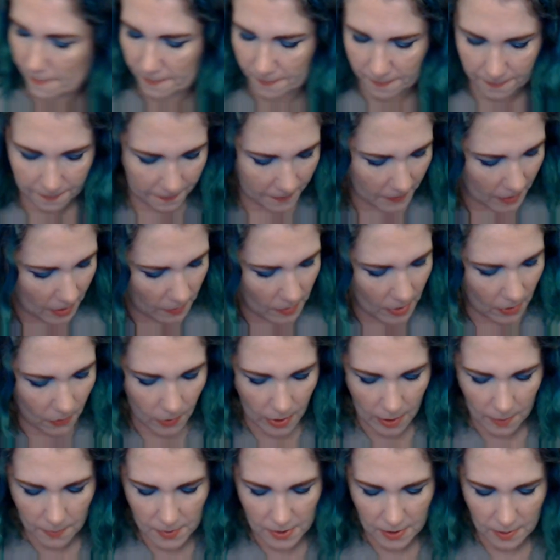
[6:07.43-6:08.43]
let me
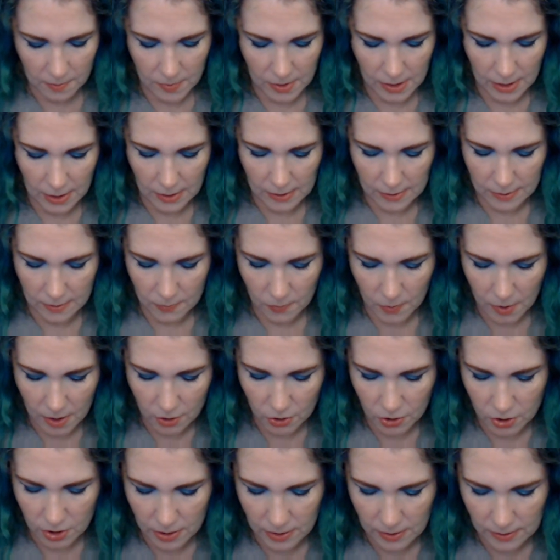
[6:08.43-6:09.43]
wipe some of these
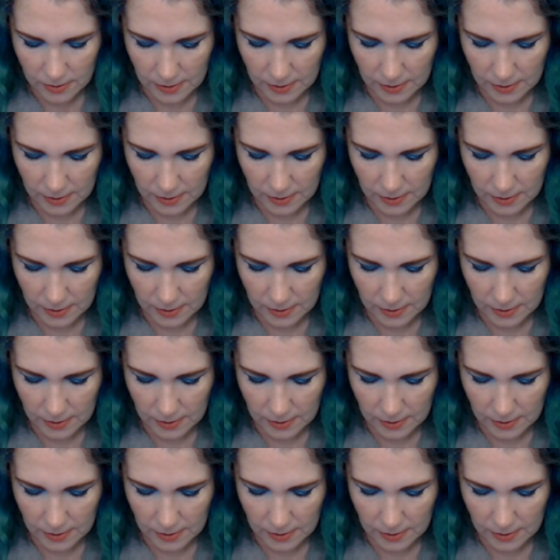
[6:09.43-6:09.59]
swatches.